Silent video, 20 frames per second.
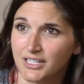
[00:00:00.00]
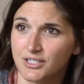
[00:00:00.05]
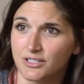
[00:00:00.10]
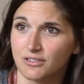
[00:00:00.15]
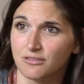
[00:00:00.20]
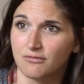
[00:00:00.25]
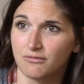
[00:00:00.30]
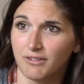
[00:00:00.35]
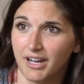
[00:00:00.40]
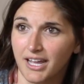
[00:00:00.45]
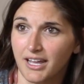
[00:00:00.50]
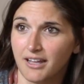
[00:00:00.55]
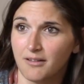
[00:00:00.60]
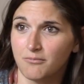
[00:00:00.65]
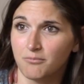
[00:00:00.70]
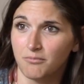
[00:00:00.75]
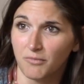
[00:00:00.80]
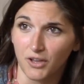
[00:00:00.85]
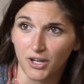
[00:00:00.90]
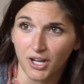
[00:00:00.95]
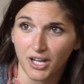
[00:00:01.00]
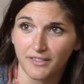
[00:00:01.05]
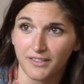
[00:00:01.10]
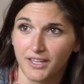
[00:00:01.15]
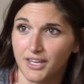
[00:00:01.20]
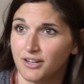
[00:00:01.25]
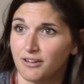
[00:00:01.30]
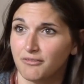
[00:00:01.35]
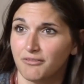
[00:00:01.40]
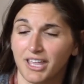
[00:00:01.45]
It's a great look
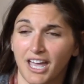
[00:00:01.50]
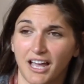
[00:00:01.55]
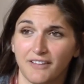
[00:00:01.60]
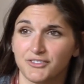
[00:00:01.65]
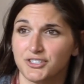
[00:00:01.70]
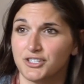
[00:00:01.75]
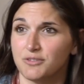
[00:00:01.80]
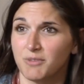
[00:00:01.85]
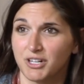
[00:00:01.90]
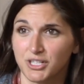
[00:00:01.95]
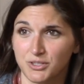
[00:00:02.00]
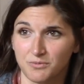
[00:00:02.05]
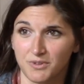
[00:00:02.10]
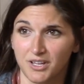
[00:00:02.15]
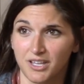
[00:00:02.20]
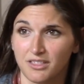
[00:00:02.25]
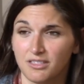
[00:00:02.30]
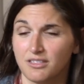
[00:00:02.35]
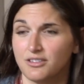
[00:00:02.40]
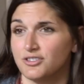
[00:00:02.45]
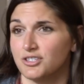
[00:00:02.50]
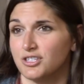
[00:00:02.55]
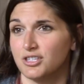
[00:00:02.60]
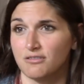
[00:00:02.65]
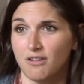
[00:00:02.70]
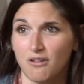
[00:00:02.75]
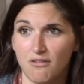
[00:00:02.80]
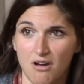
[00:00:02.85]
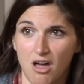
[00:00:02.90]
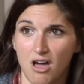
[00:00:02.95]
that you don't really have to do much with, just
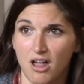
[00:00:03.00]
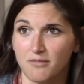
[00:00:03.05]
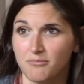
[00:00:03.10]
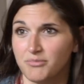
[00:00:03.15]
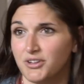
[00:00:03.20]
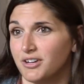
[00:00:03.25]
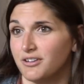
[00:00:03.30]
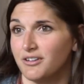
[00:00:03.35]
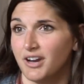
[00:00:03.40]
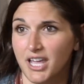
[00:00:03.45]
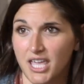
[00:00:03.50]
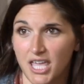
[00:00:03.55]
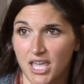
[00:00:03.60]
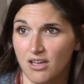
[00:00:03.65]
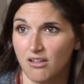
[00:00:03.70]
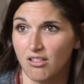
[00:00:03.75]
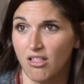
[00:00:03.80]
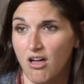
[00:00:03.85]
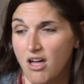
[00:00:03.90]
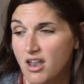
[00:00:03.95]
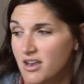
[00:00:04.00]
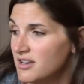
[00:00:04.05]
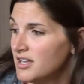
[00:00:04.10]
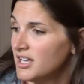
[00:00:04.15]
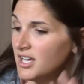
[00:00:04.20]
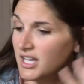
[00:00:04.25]
throw it on, put a great heel on,